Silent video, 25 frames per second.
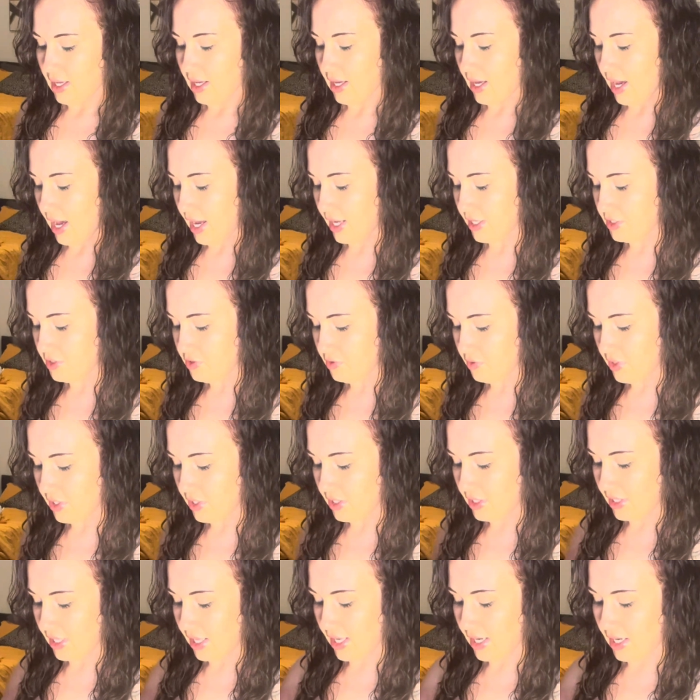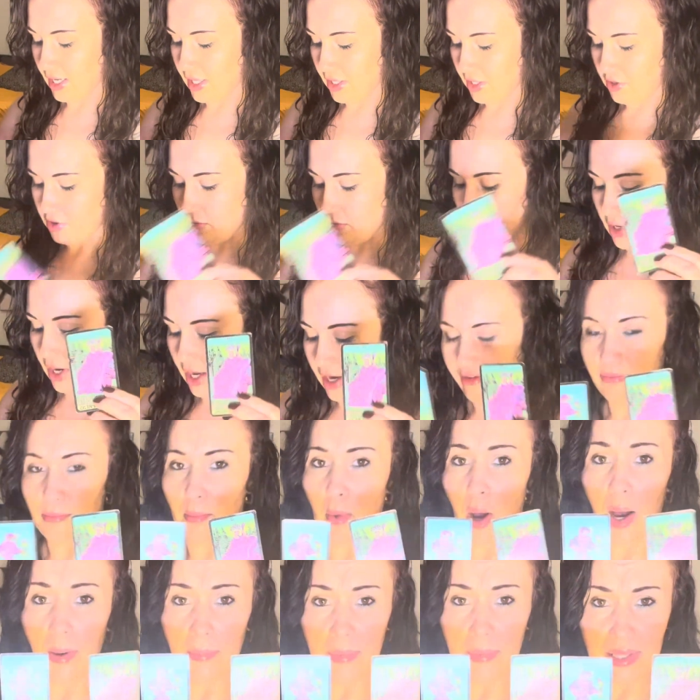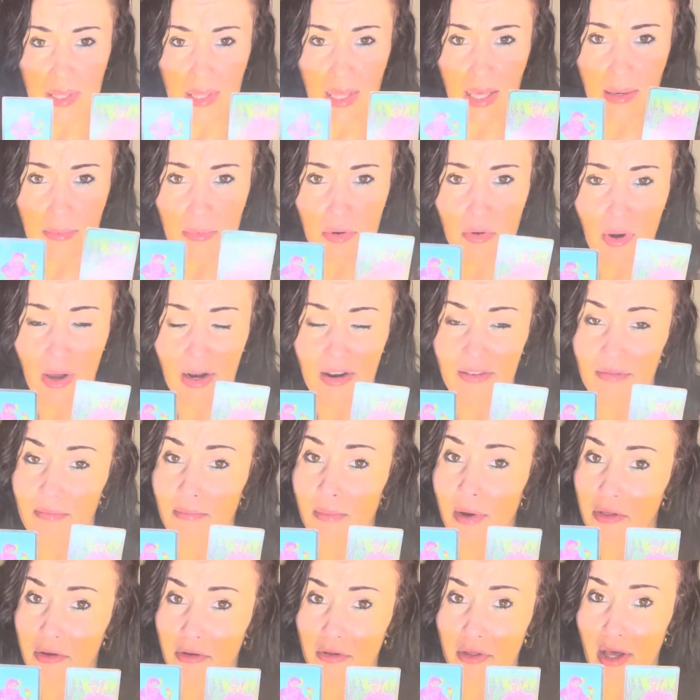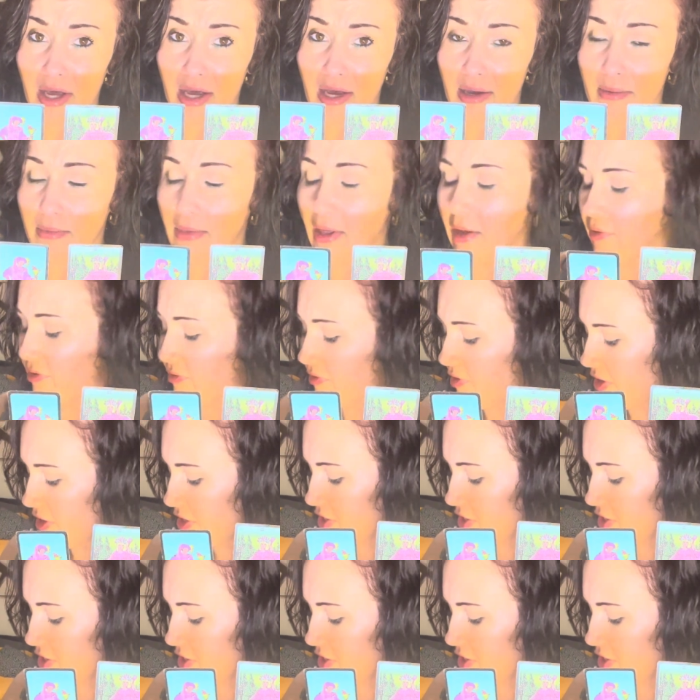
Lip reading: I do get that you kind of mommied them. You kind of mothered them. They were very